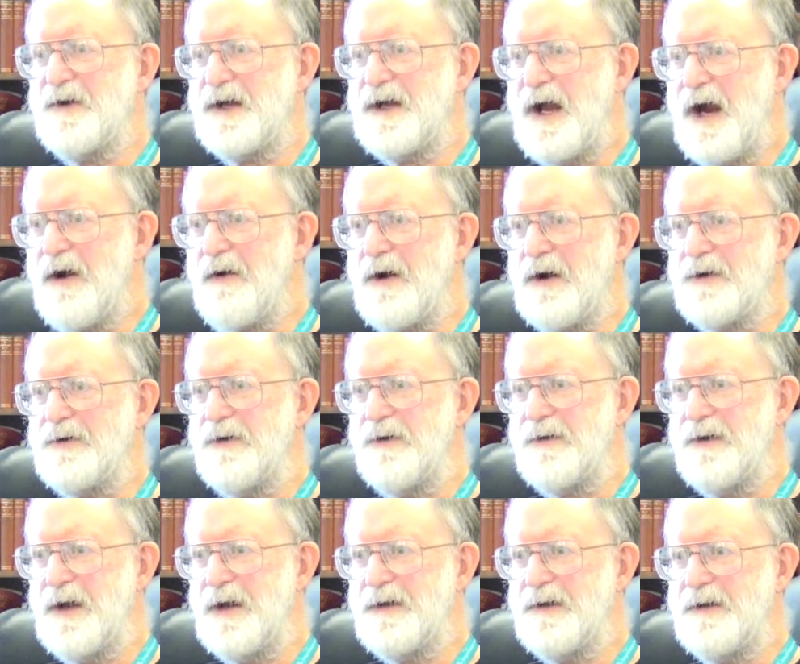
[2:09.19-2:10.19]
a character
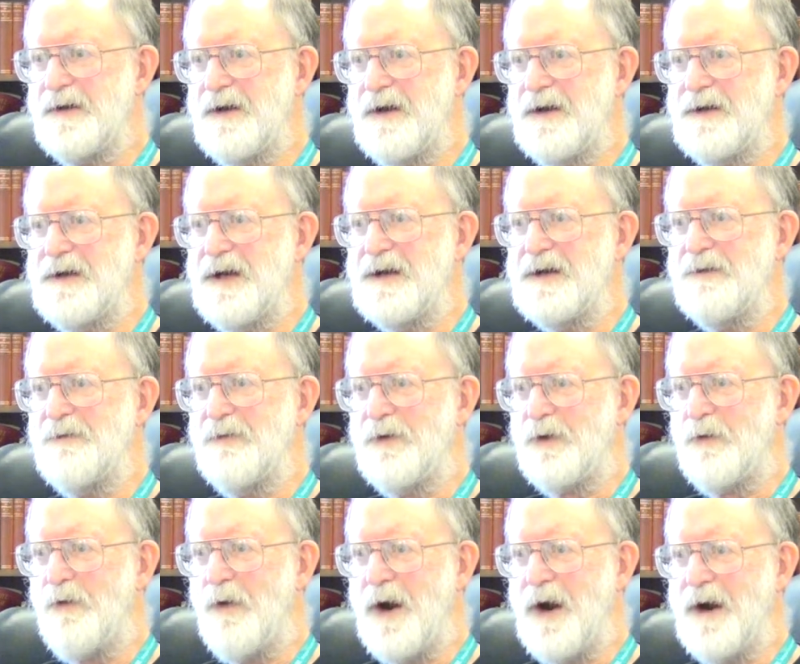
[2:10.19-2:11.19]
that it didn't
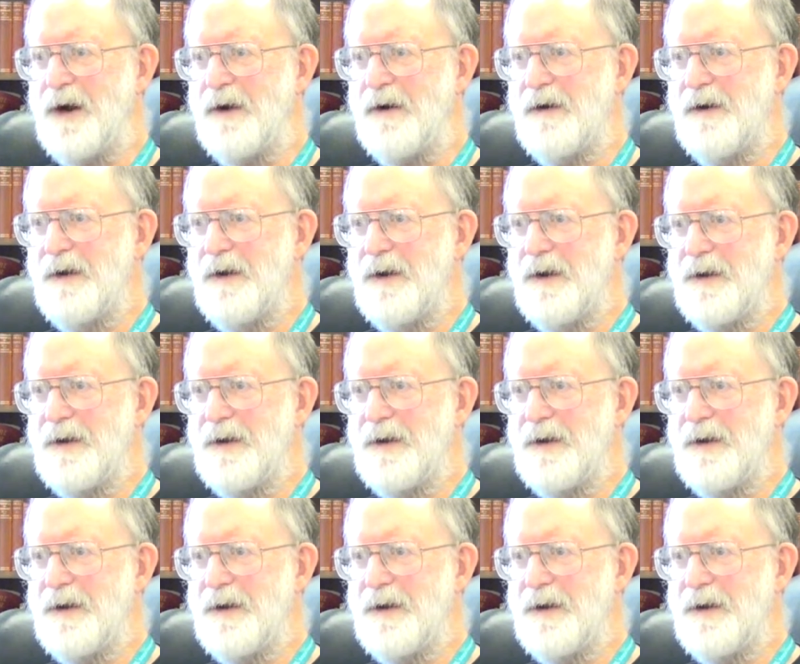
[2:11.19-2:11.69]
require